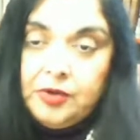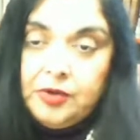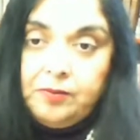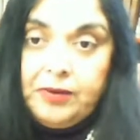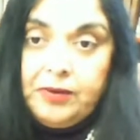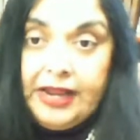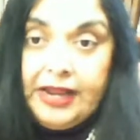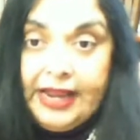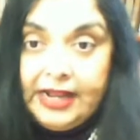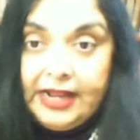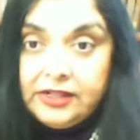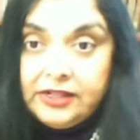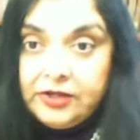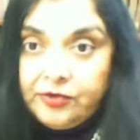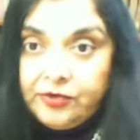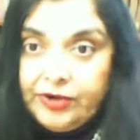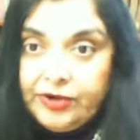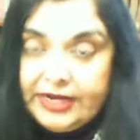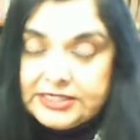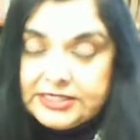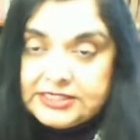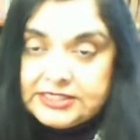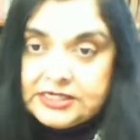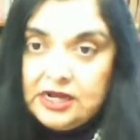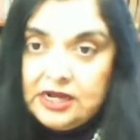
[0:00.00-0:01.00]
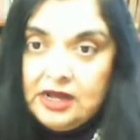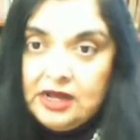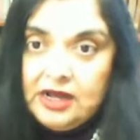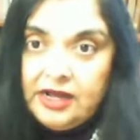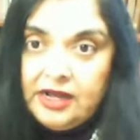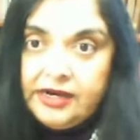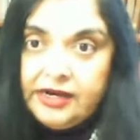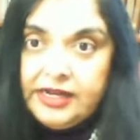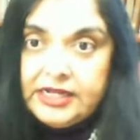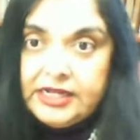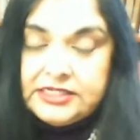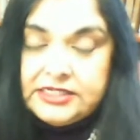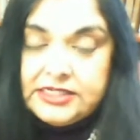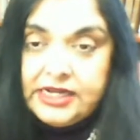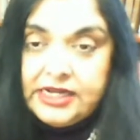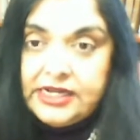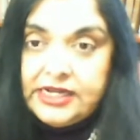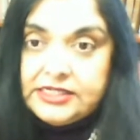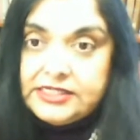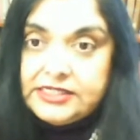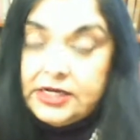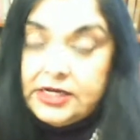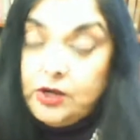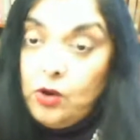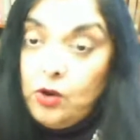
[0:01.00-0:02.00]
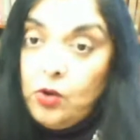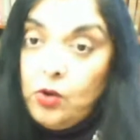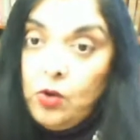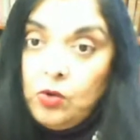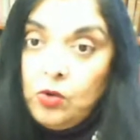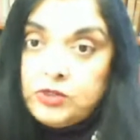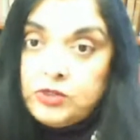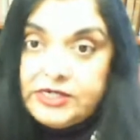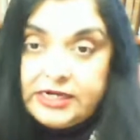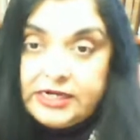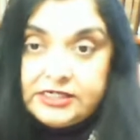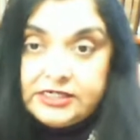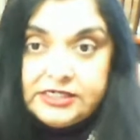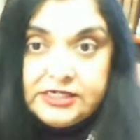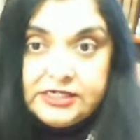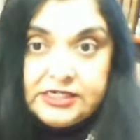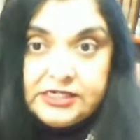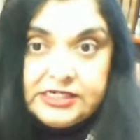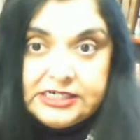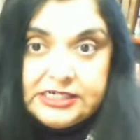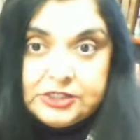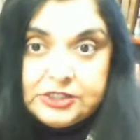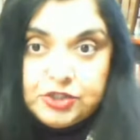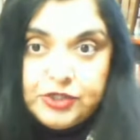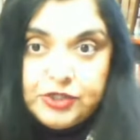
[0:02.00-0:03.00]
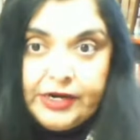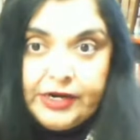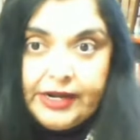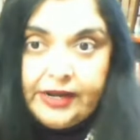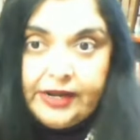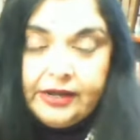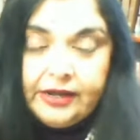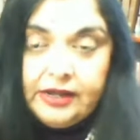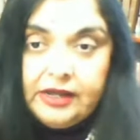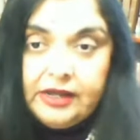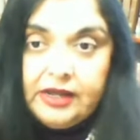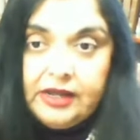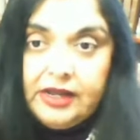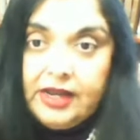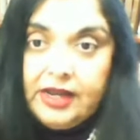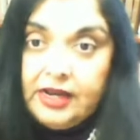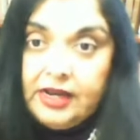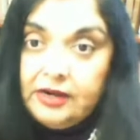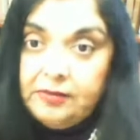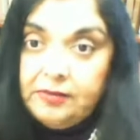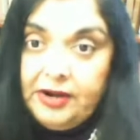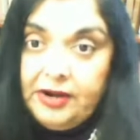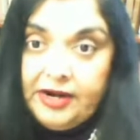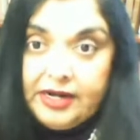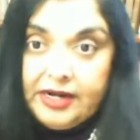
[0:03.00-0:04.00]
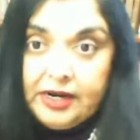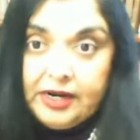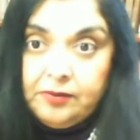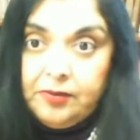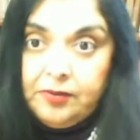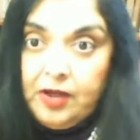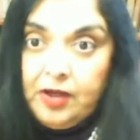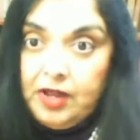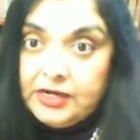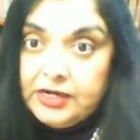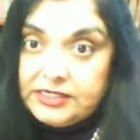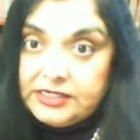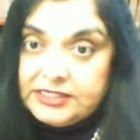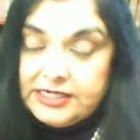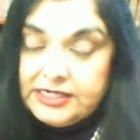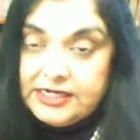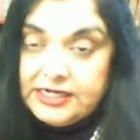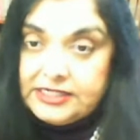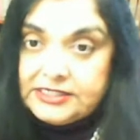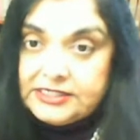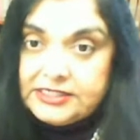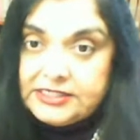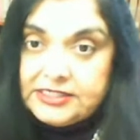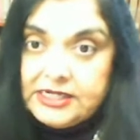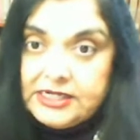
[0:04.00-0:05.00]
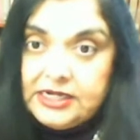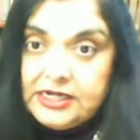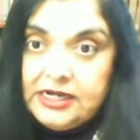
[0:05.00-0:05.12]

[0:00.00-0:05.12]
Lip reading: Playing the race card is an old and dirty trick in American politics.